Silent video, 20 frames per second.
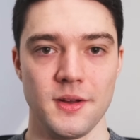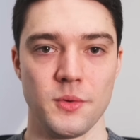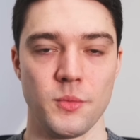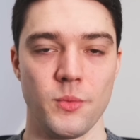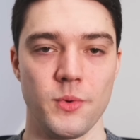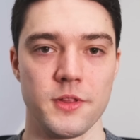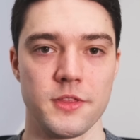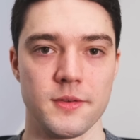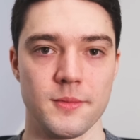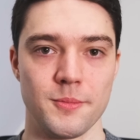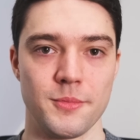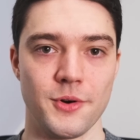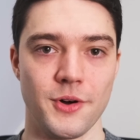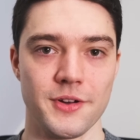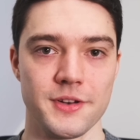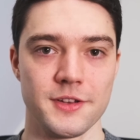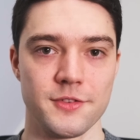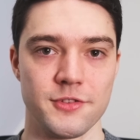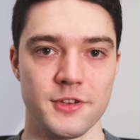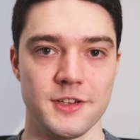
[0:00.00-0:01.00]
with
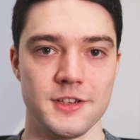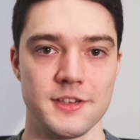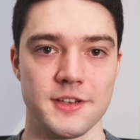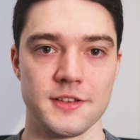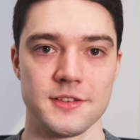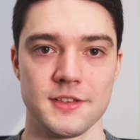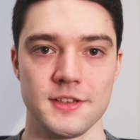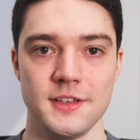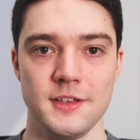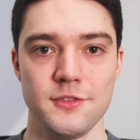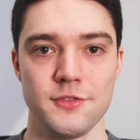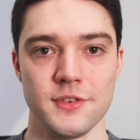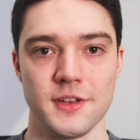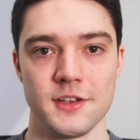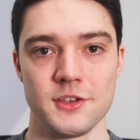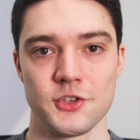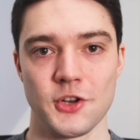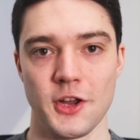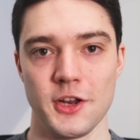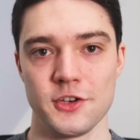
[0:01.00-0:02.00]
broader filters, even a
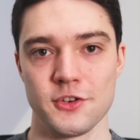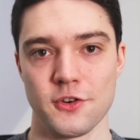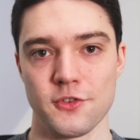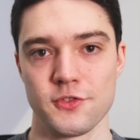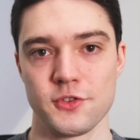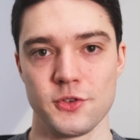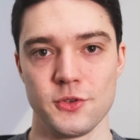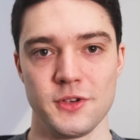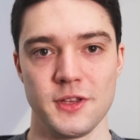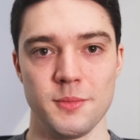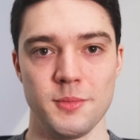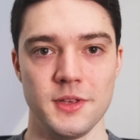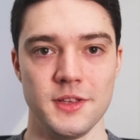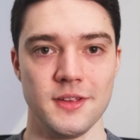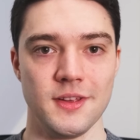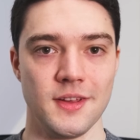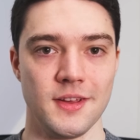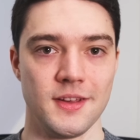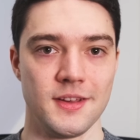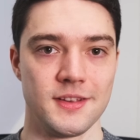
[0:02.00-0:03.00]
change of 2
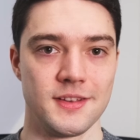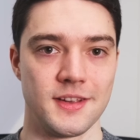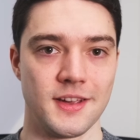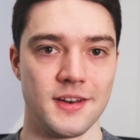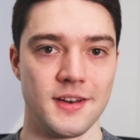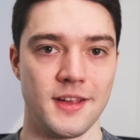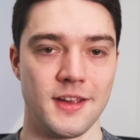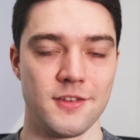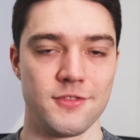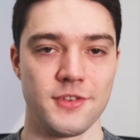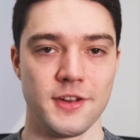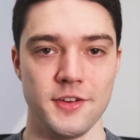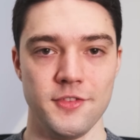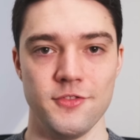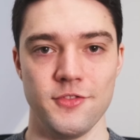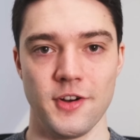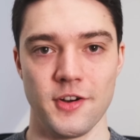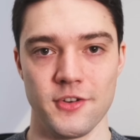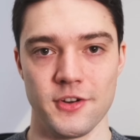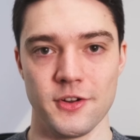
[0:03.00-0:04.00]
dB can have a
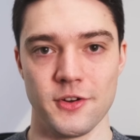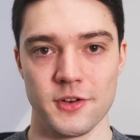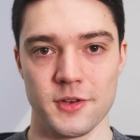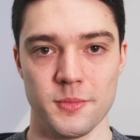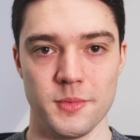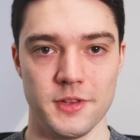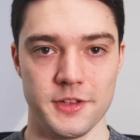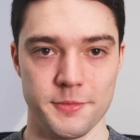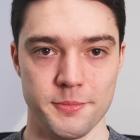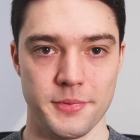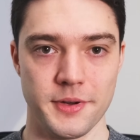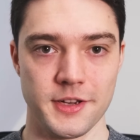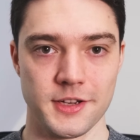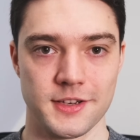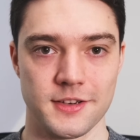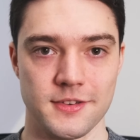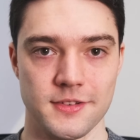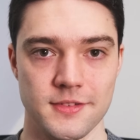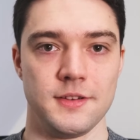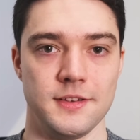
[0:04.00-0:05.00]
very audible
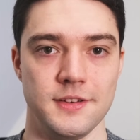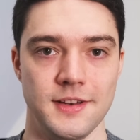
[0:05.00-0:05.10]
impact.